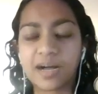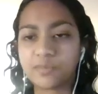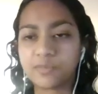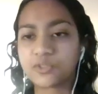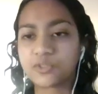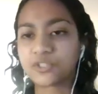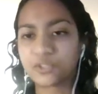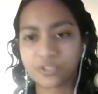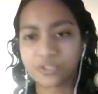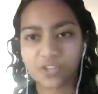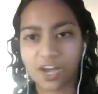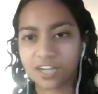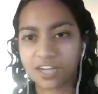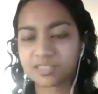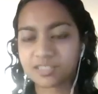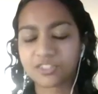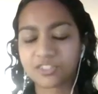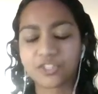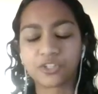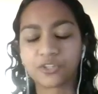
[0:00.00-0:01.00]
She'll
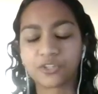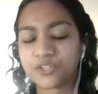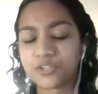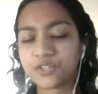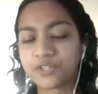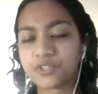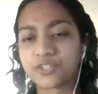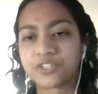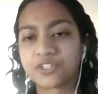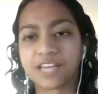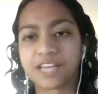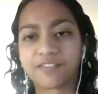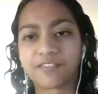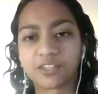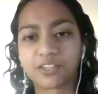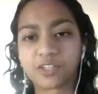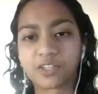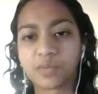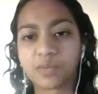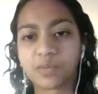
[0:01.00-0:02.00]
introduce herself
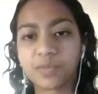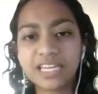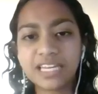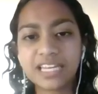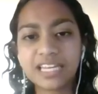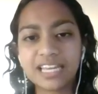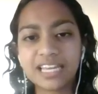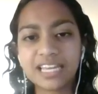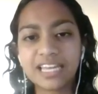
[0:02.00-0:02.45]
in a little bit.